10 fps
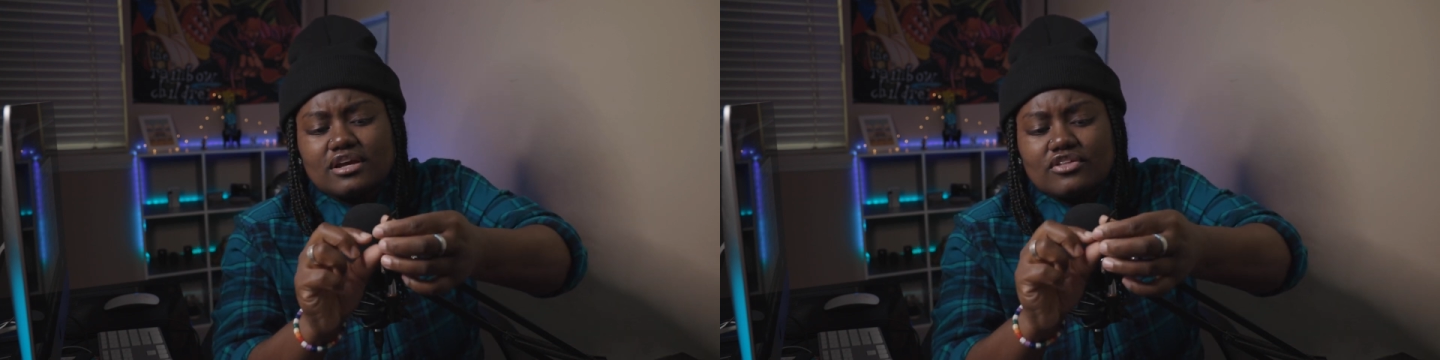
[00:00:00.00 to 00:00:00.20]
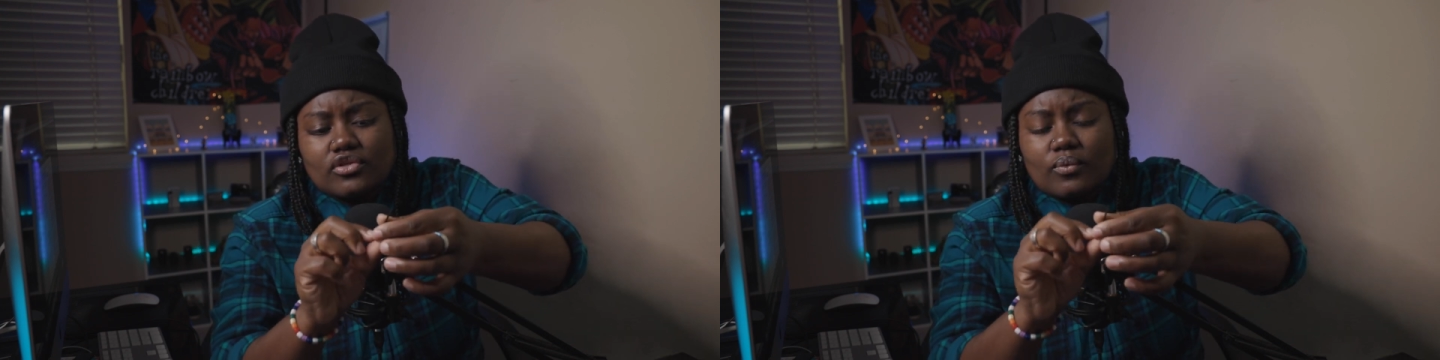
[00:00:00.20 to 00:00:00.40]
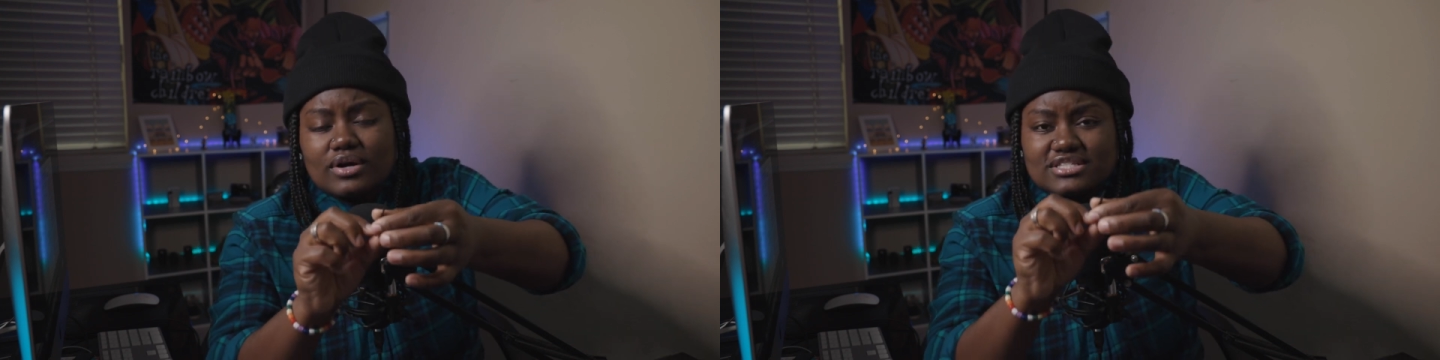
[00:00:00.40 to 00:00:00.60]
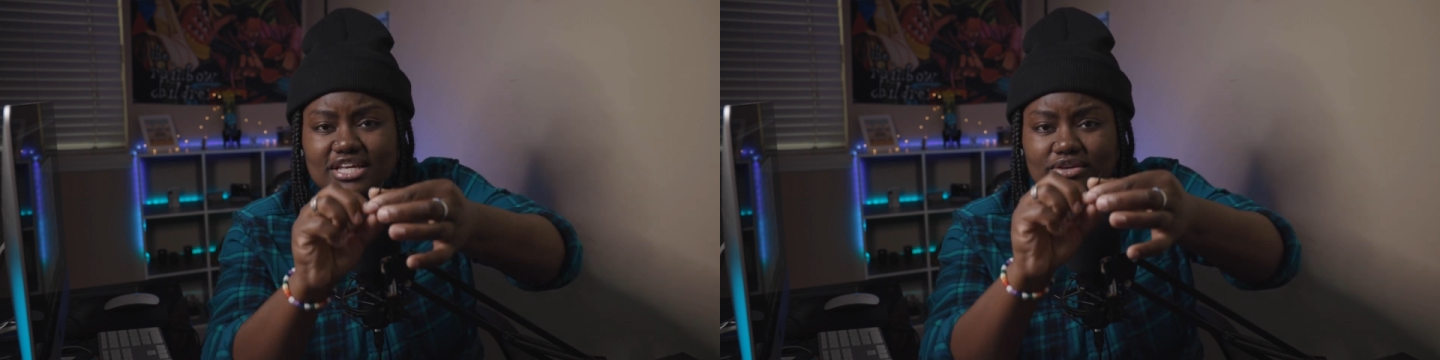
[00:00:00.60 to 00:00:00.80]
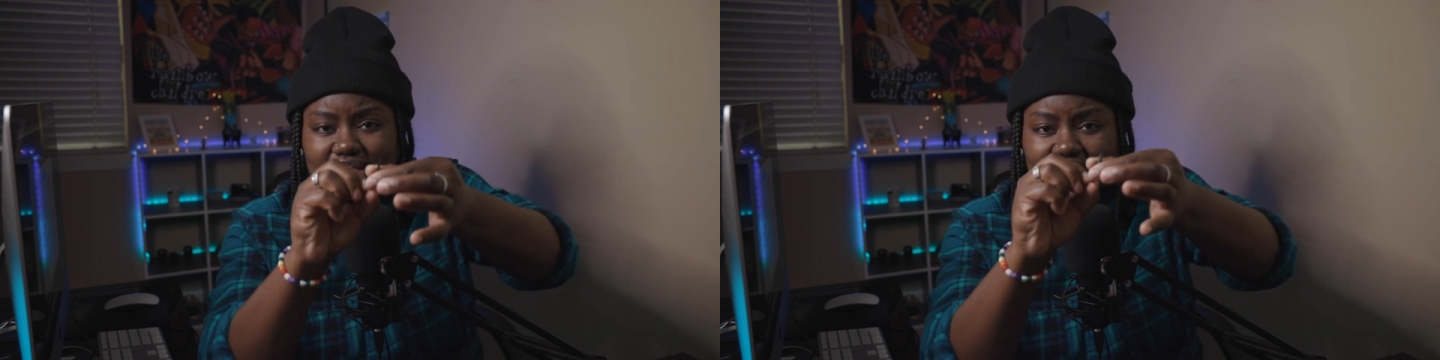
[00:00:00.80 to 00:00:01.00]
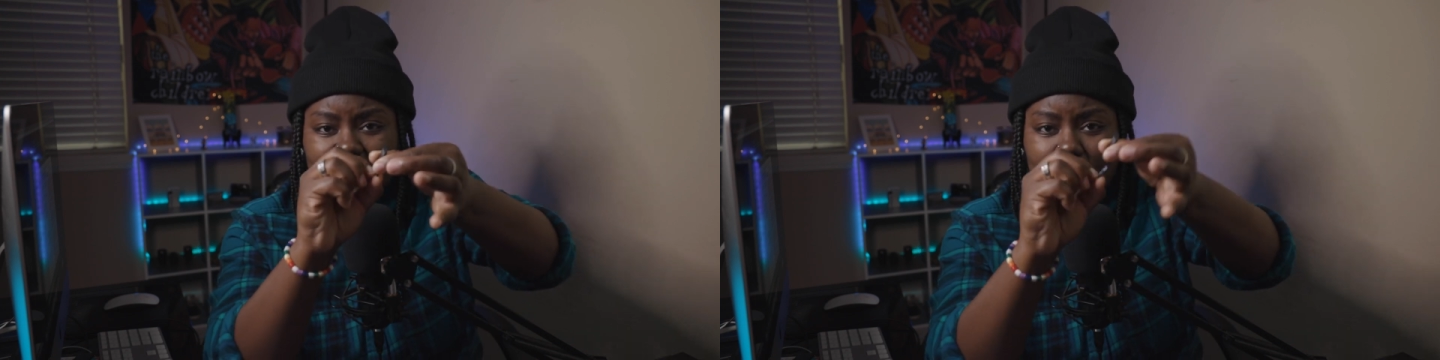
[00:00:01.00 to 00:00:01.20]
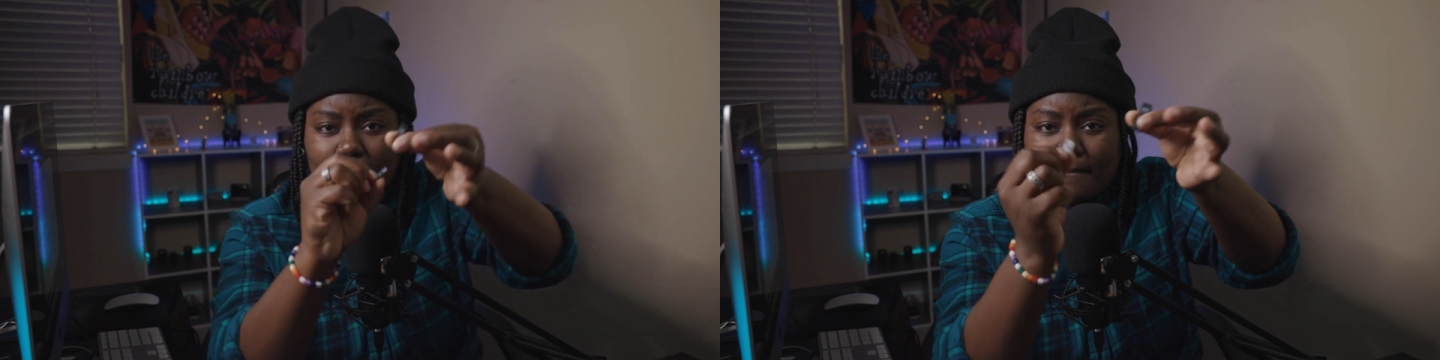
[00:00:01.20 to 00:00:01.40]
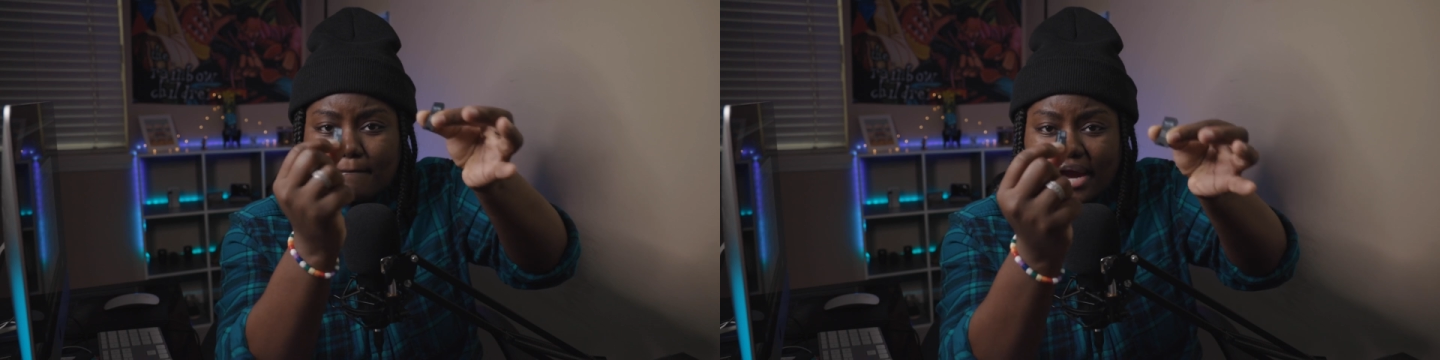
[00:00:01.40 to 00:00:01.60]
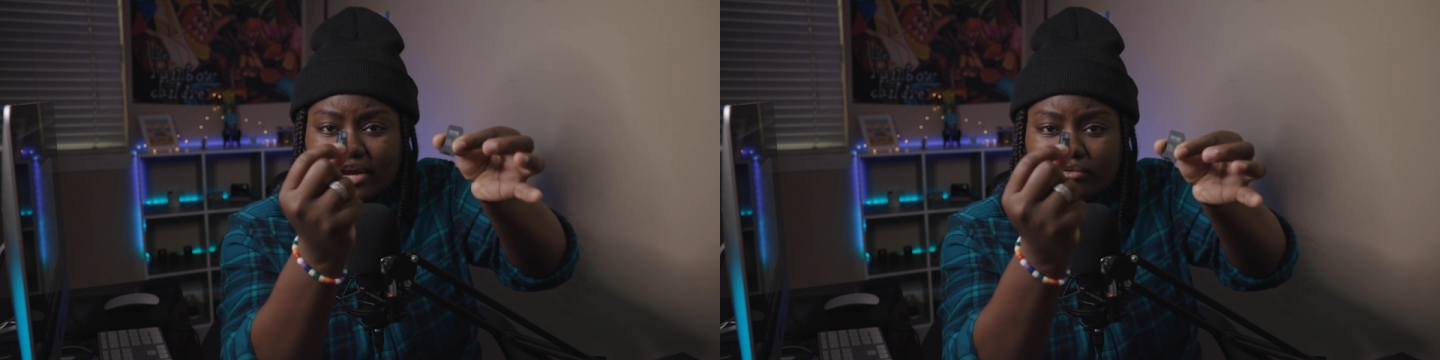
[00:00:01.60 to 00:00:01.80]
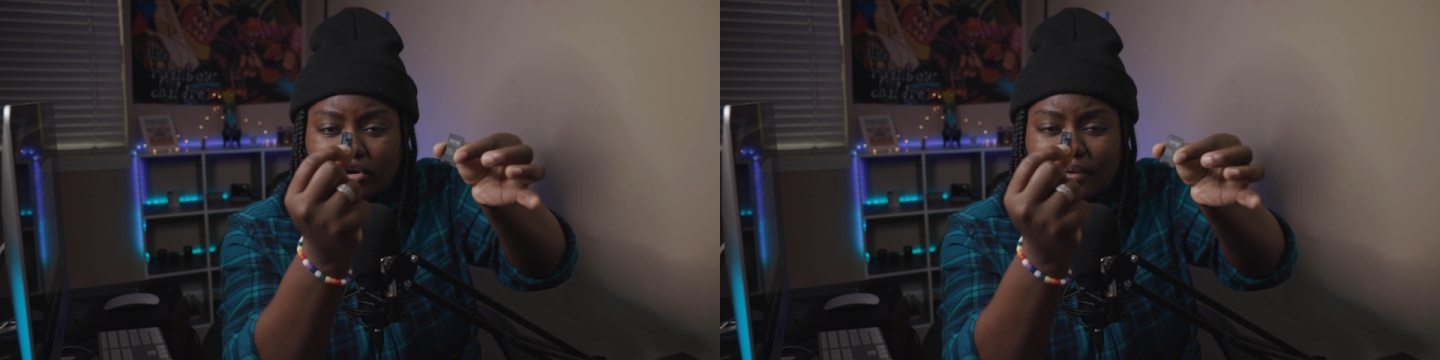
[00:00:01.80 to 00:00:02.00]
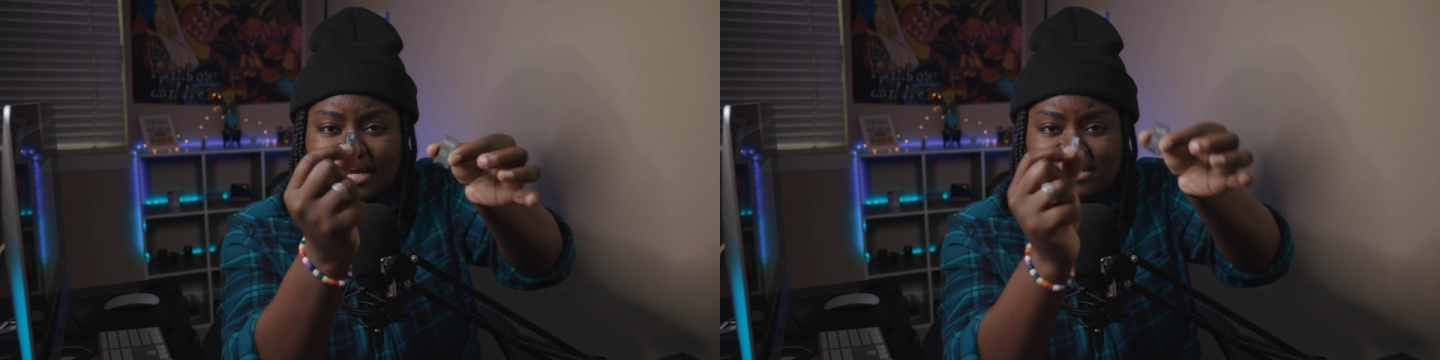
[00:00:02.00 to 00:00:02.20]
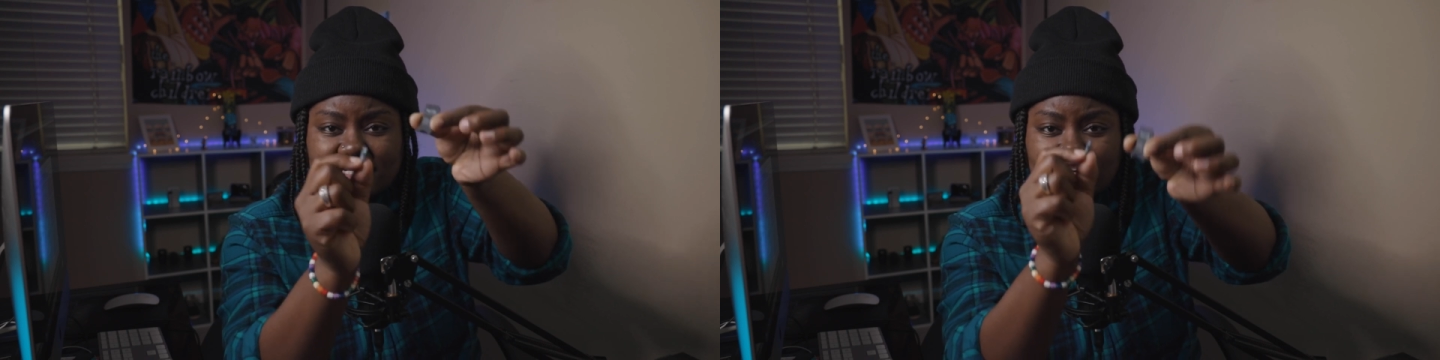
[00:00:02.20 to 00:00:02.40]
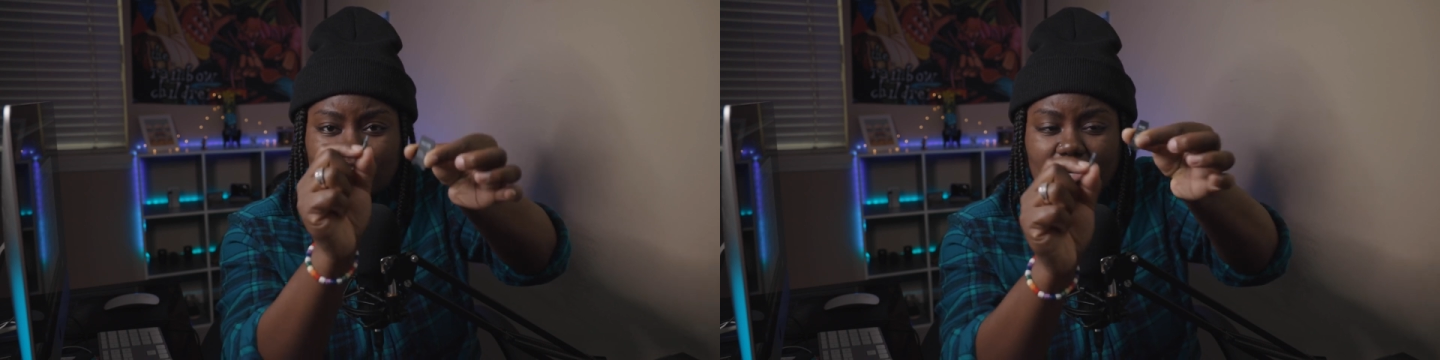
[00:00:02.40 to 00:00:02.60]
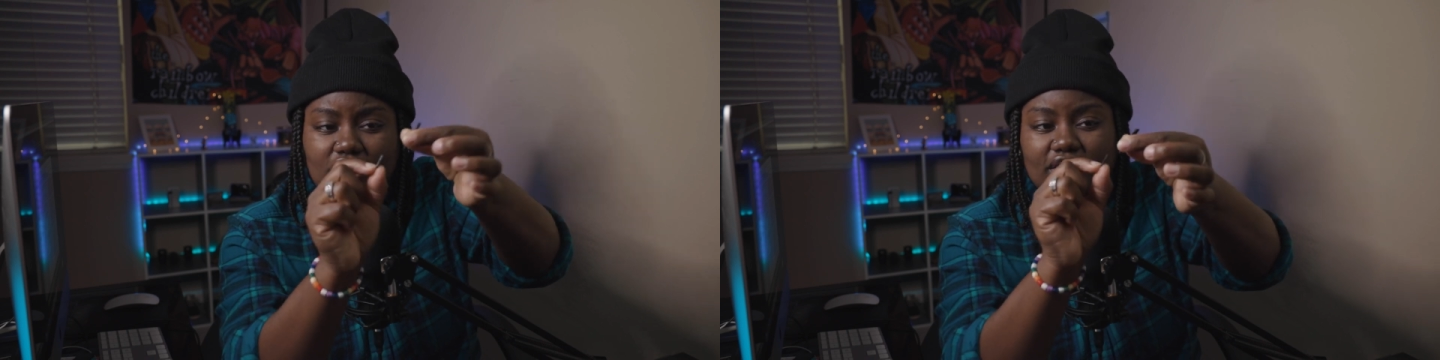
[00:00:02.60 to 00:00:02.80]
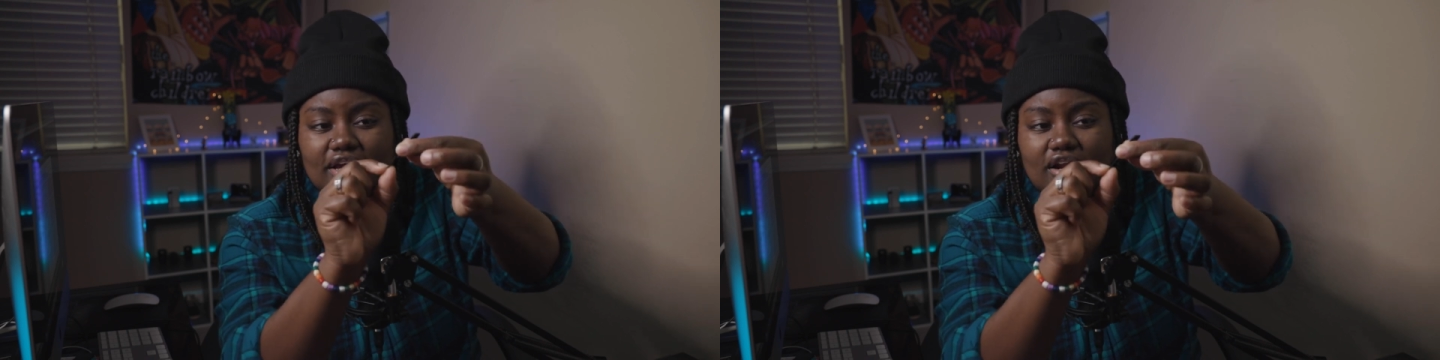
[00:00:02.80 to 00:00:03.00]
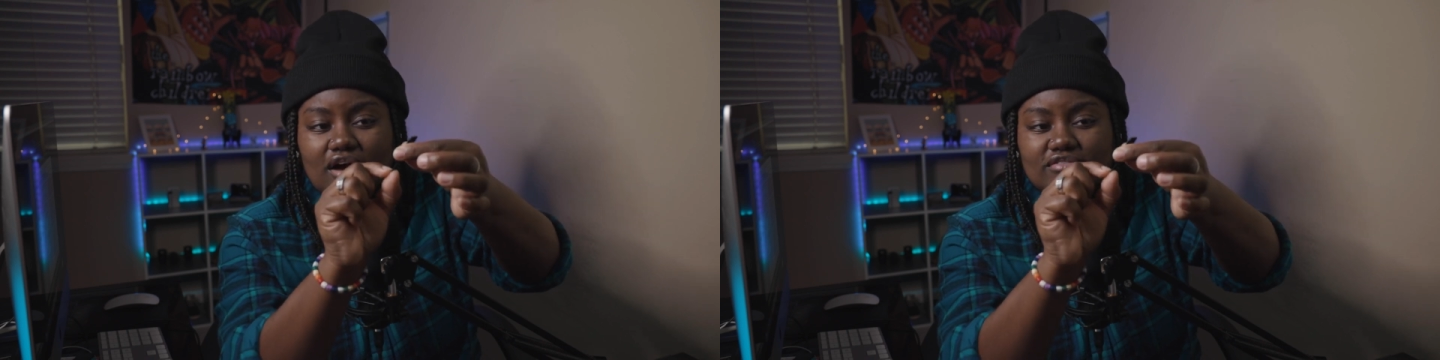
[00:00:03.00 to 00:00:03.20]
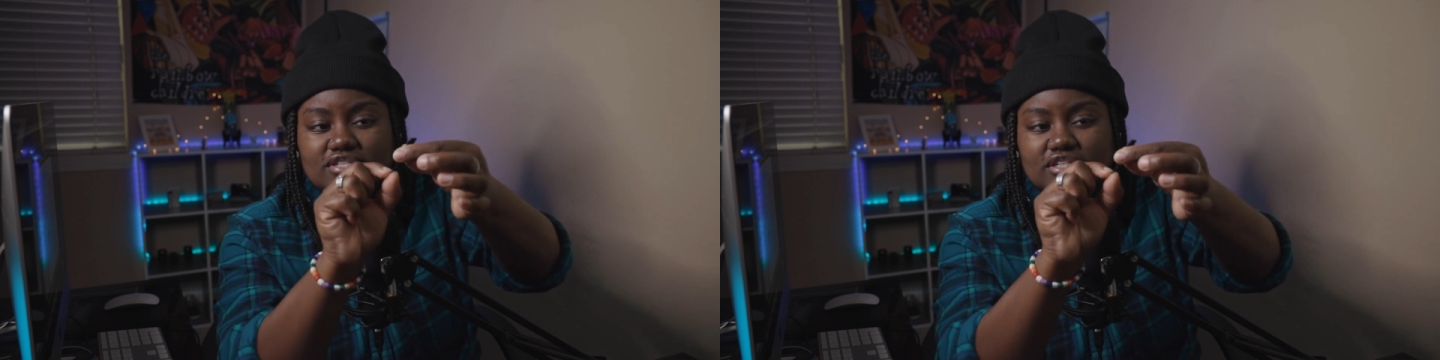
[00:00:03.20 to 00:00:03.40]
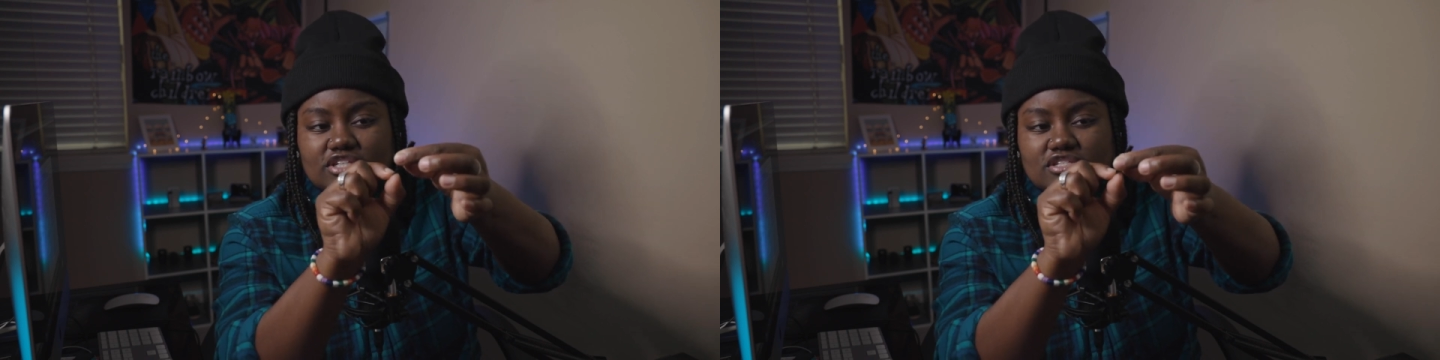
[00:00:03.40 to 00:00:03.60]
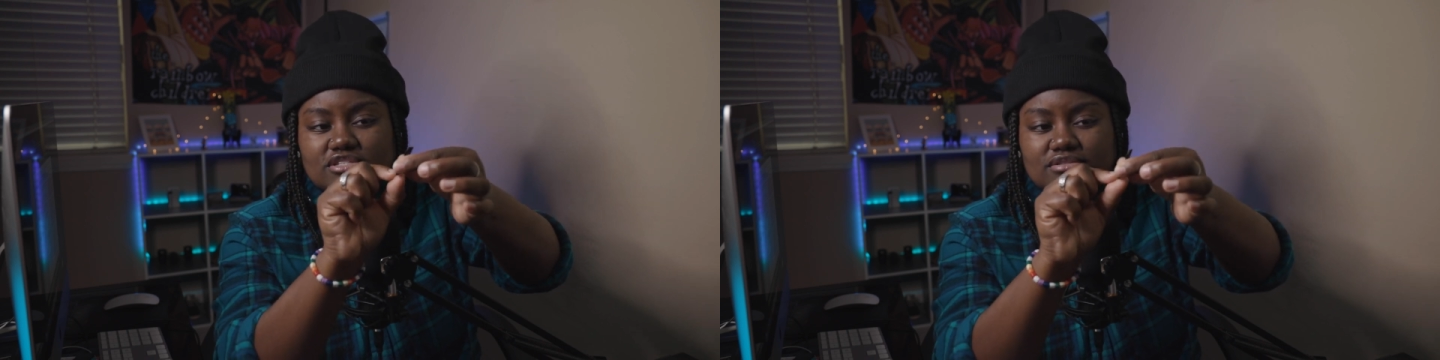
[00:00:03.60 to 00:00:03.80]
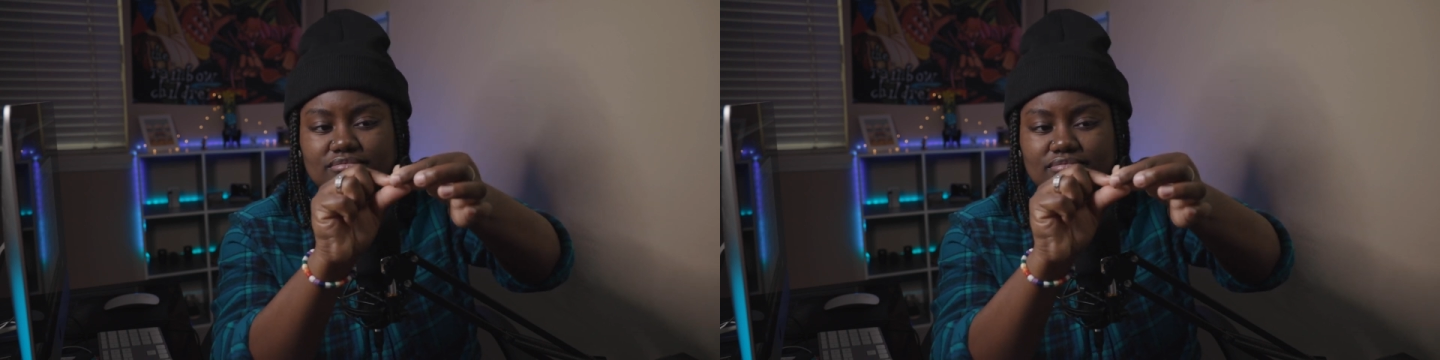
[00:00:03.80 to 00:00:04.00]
the ones that you can get a micro SD card, and obviously just